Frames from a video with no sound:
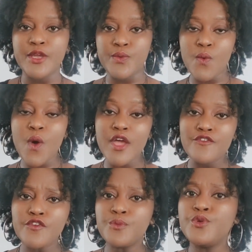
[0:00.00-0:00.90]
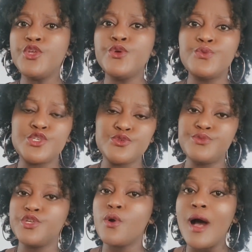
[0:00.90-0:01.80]
they require from you, which
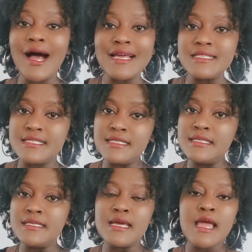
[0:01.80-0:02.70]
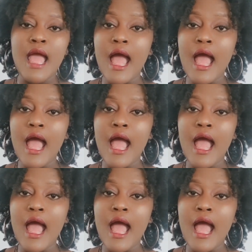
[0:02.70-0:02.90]
will be your ID,